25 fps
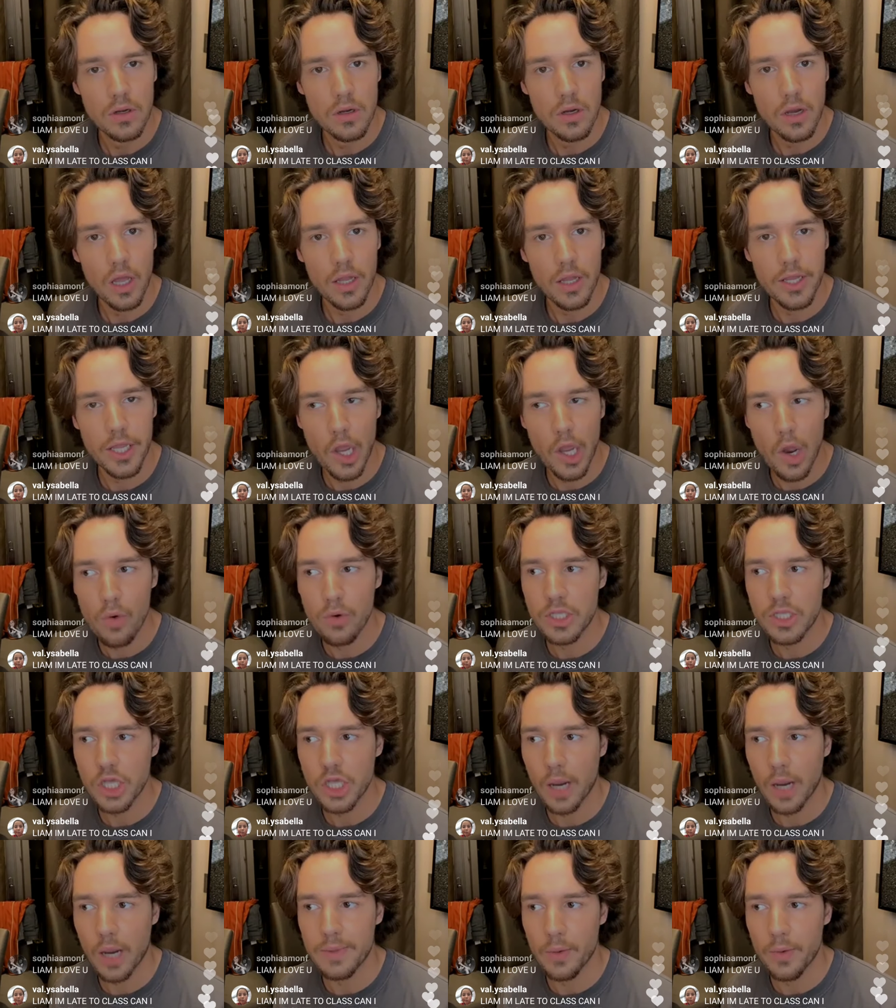and the only
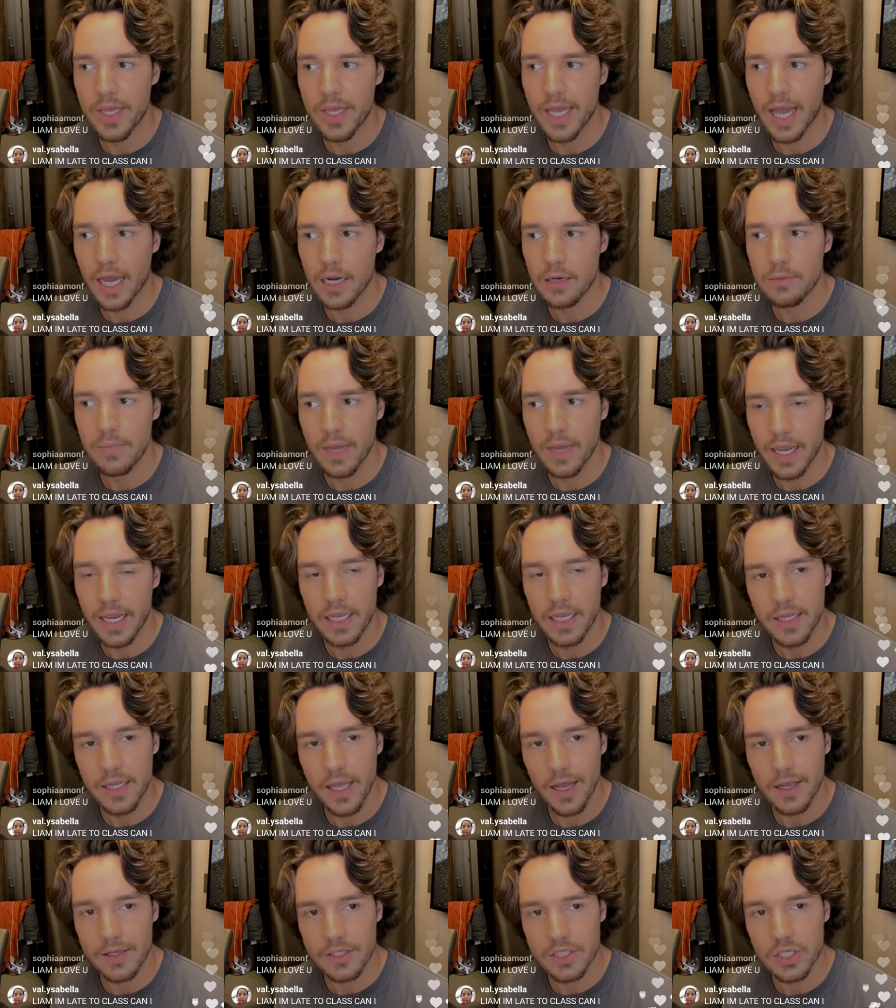time that we had met in
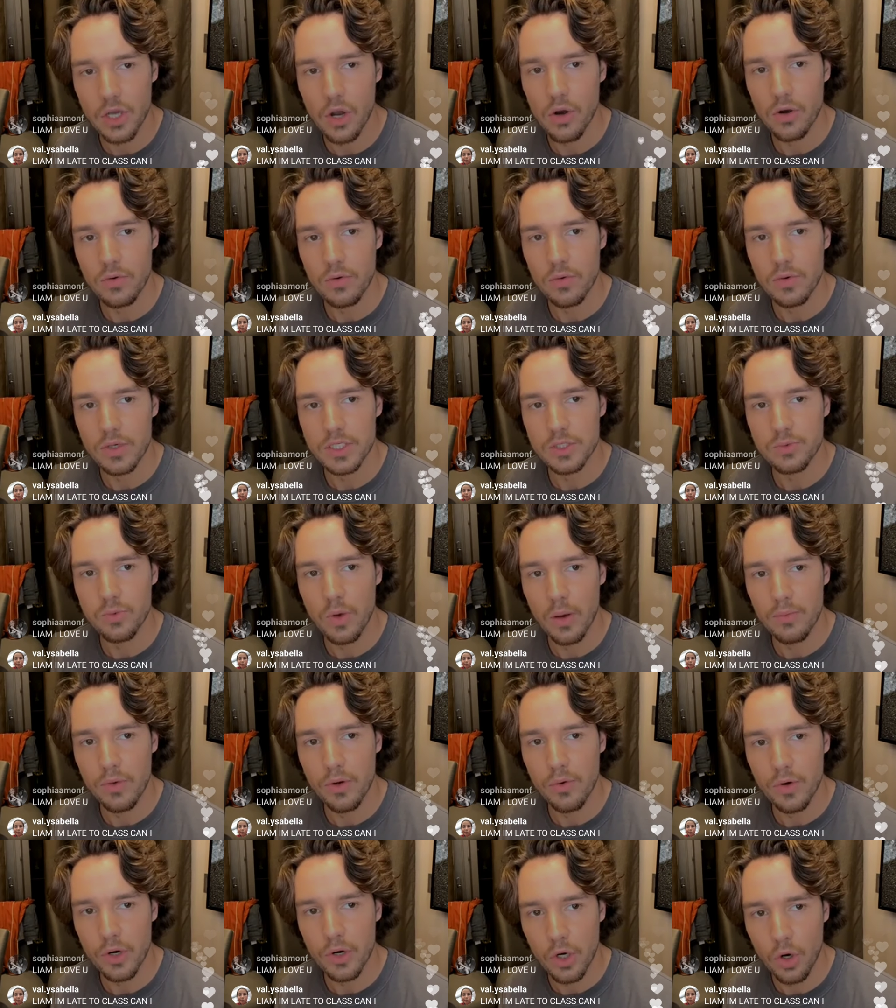that song was when we
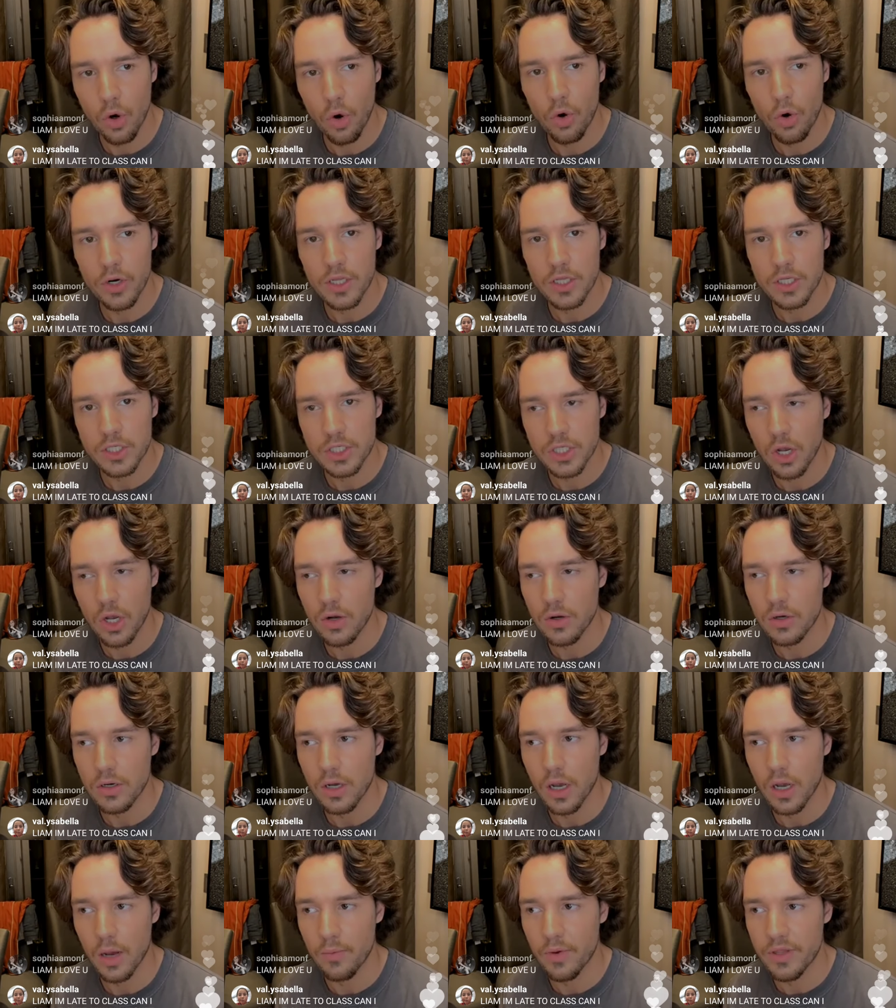recorded the song.
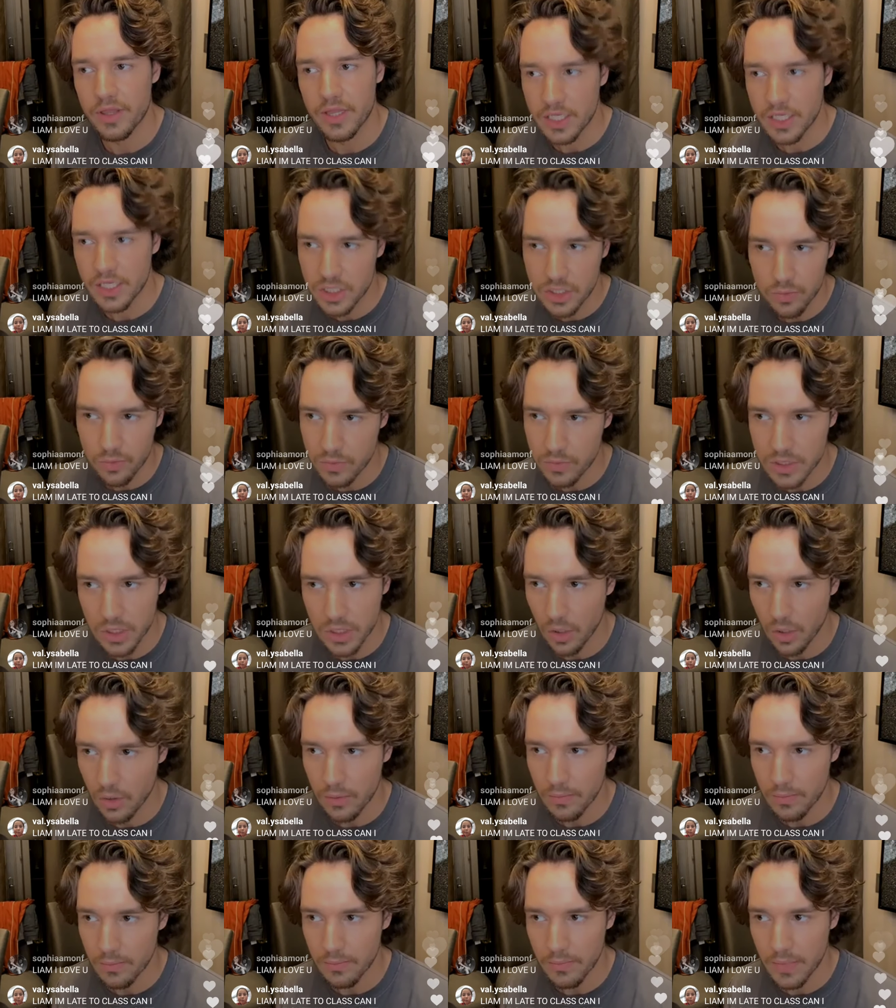And with this
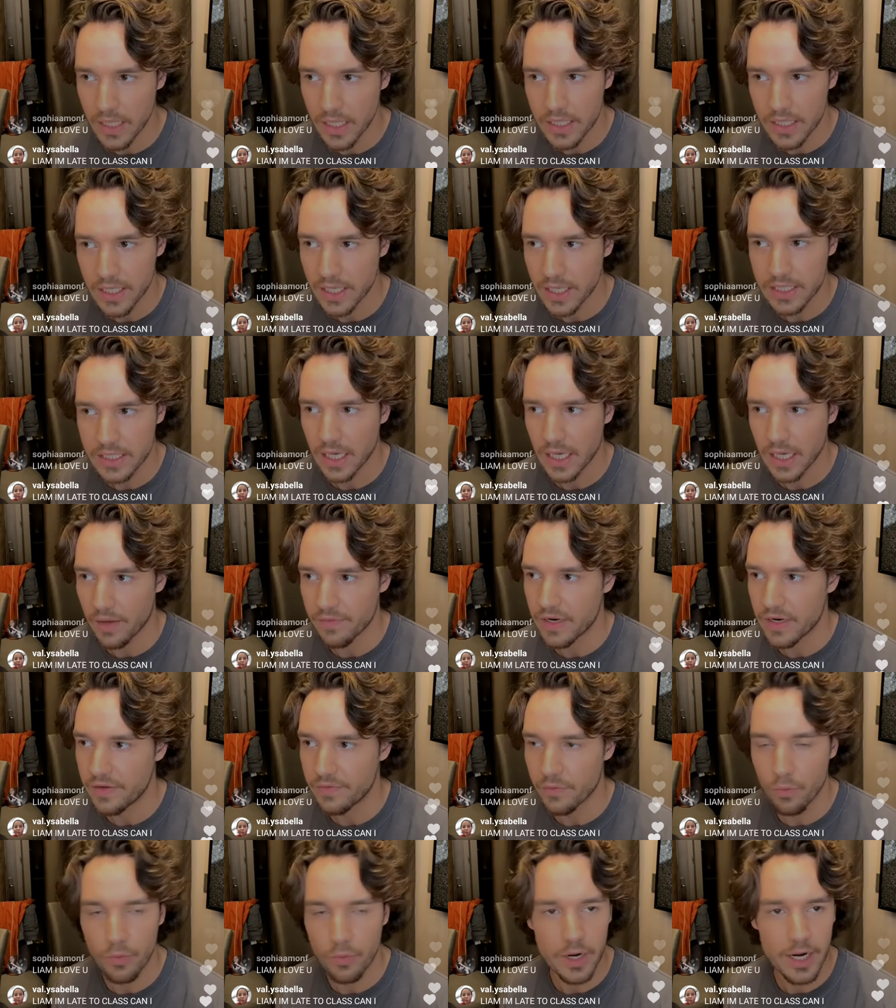song, me and Dixie haven't
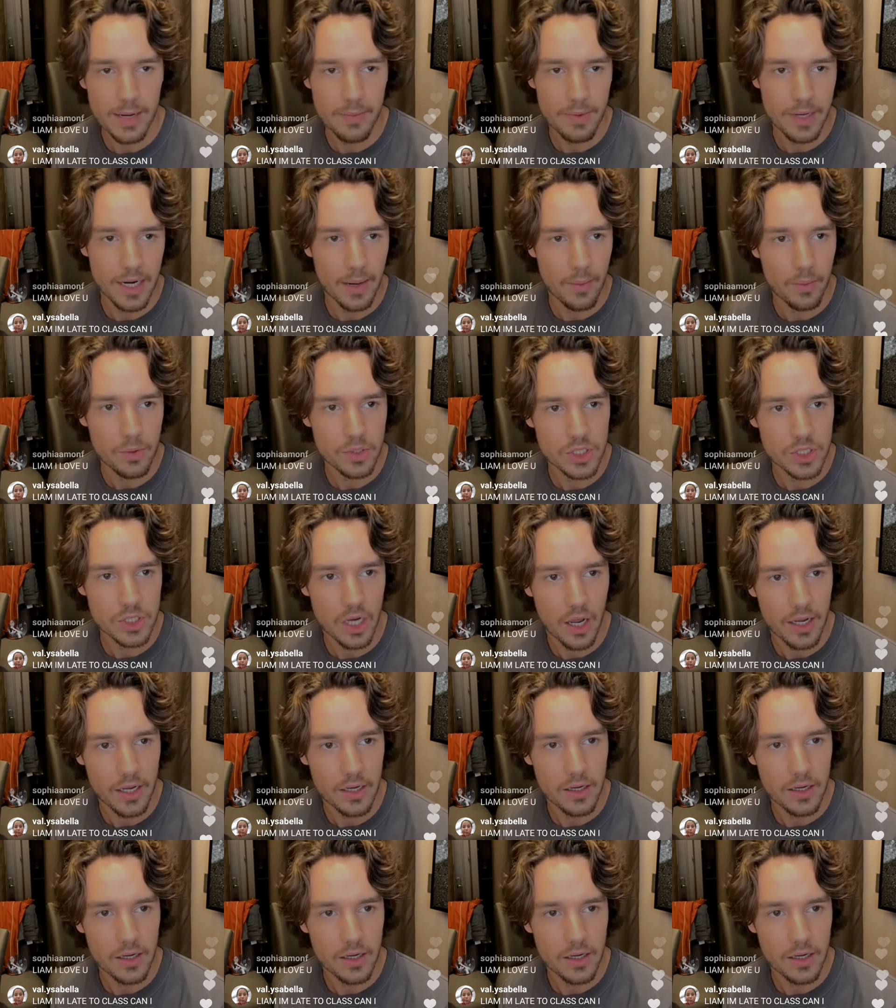even really been able to like